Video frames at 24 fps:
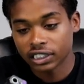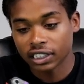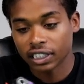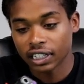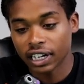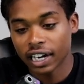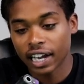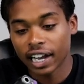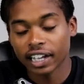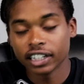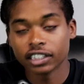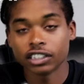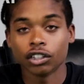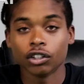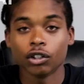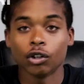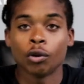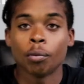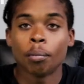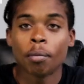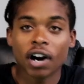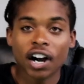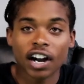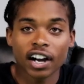a nice
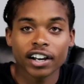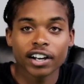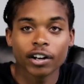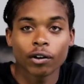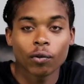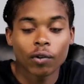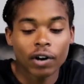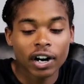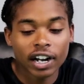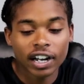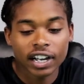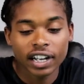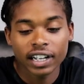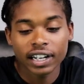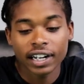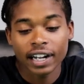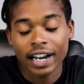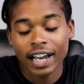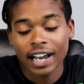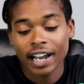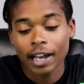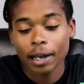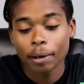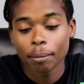little pocket rocket
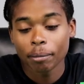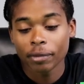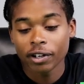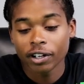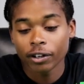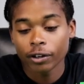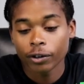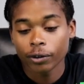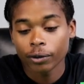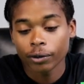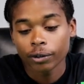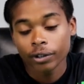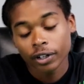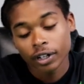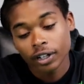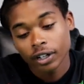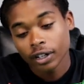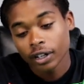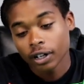nine mil